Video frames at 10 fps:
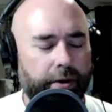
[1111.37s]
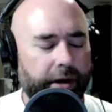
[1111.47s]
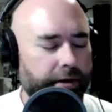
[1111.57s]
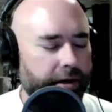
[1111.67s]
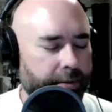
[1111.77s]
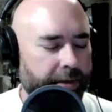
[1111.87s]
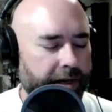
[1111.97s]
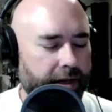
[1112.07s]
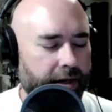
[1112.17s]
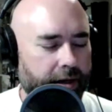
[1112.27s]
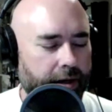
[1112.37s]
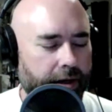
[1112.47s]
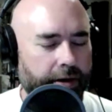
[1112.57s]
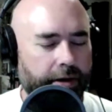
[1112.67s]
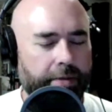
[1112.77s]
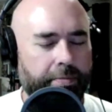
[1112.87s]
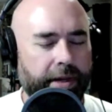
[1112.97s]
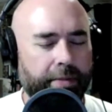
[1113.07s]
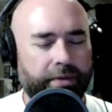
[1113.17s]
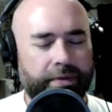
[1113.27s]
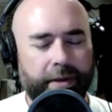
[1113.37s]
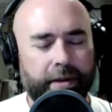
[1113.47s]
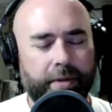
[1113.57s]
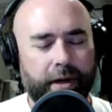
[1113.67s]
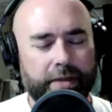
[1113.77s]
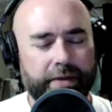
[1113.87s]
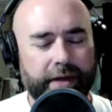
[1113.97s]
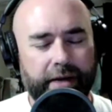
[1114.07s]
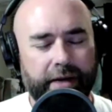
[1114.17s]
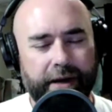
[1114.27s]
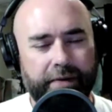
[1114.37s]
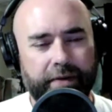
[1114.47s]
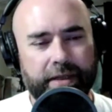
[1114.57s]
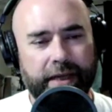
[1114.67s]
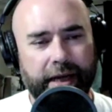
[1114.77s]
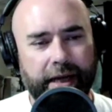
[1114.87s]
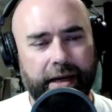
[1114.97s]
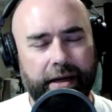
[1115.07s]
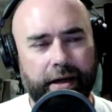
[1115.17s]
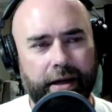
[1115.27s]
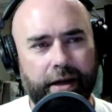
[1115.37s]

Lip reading: out, there'll be other people from other parts of the 905 listening, and